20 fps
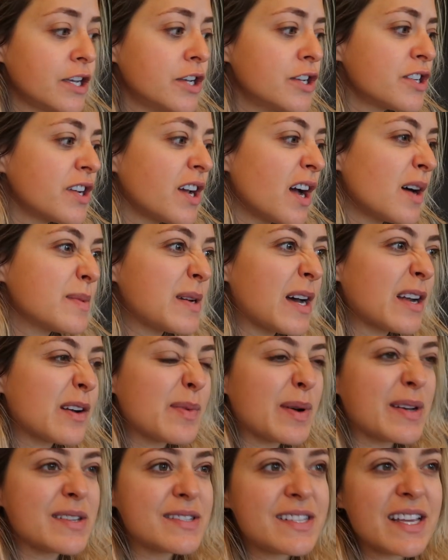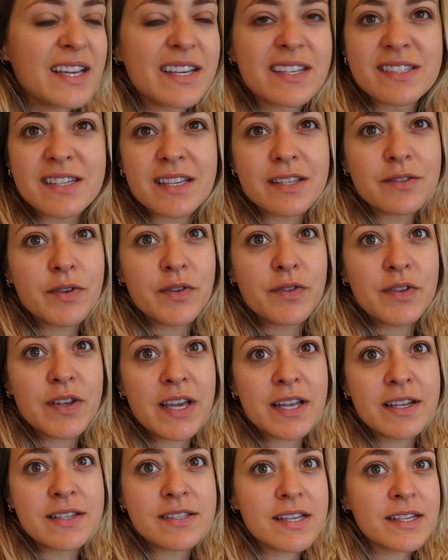I usually come down at about
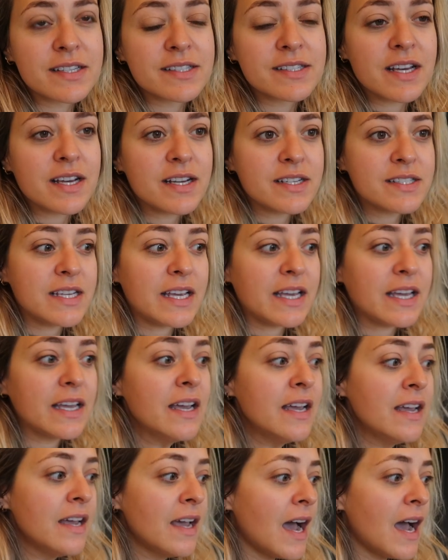6:15, 6:30,